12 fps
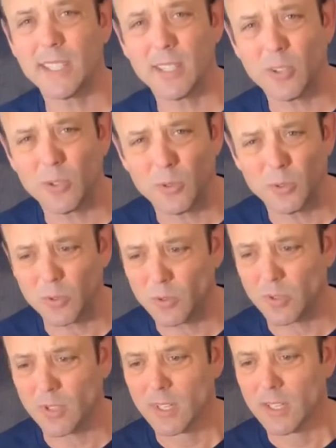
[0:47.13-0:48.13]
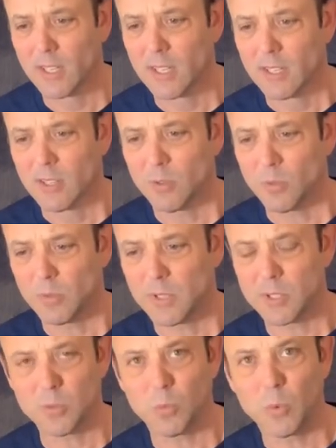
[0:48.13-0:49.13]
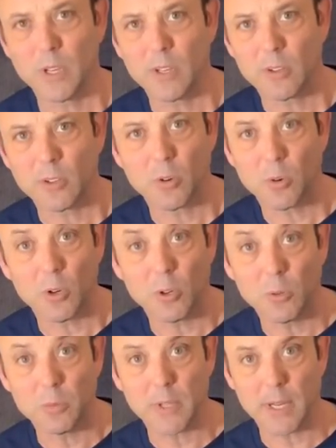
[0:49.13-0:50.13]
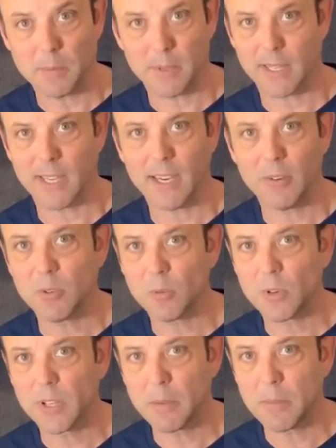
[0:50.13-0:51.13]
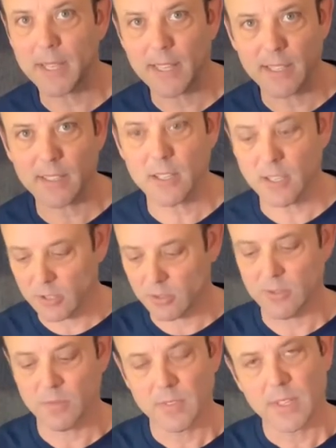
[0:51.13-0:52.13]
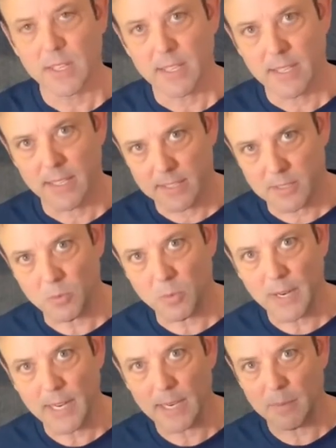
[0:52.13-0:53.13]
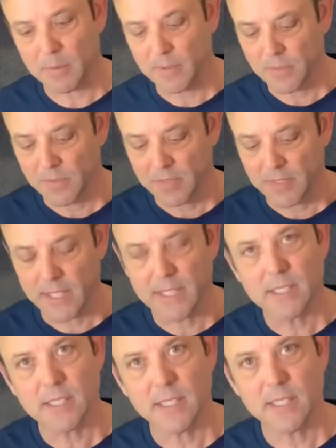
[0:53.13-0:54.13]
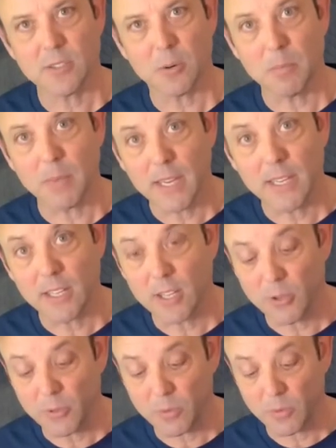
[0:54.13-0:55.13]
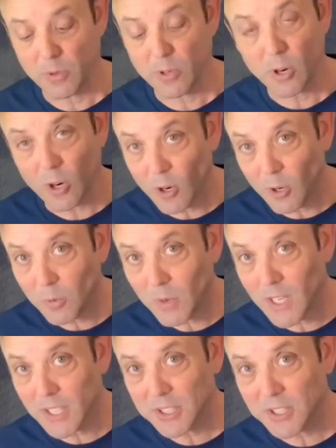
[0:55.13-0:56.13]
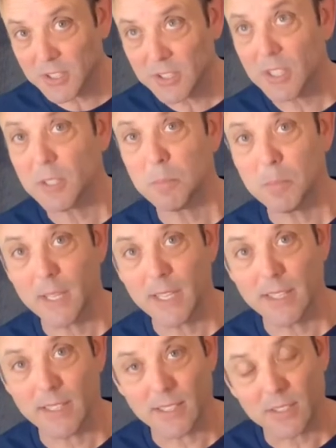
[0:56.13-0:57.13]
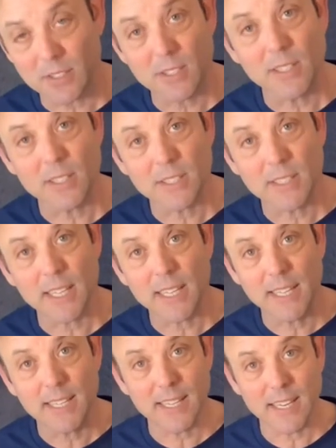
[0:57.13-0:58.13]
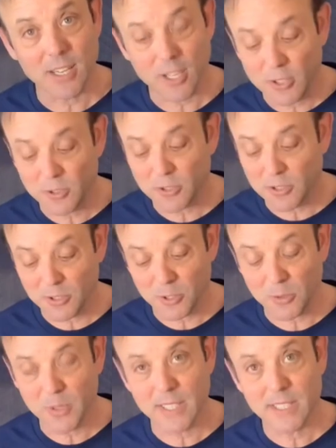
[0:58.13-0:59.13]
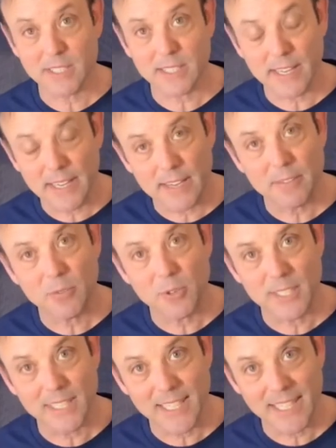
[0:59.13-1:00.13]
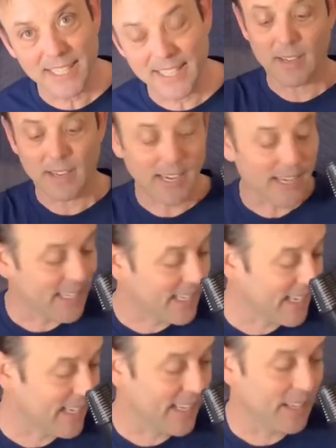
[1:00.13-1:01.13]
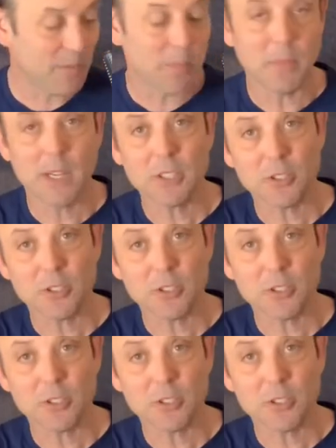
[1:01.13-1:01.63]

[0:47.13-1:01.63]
gold or this weird chrome that I'm like, how in the world do they make that color? It's a wrap. These things are made to go through car washes, be in the sun's heat at hundreds of degrees every day. I can't even measure